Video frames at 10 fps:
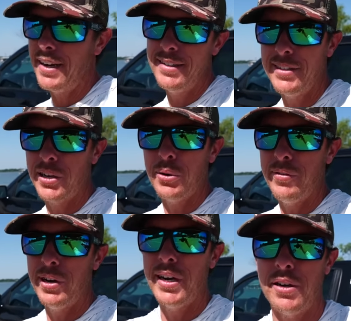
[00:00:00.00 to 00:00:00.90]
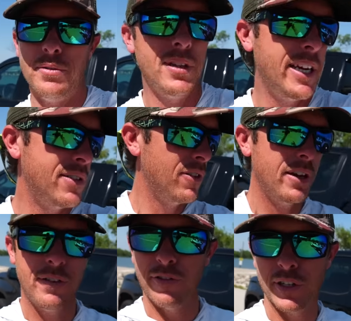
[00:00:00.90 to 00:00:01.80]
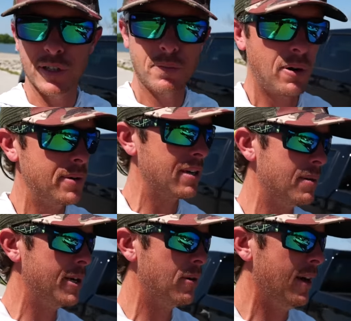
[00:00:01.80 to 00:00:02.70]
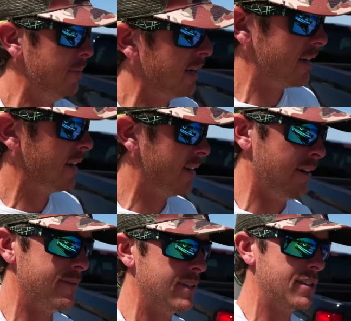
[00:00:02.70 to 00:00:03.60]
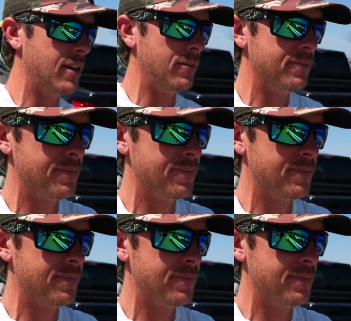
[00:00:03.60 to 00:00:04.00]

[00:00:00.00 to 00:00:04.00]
I just go give it a dangle. Lake's flooded, fishing's probably not gonna be great, but I gotta go. Let's go.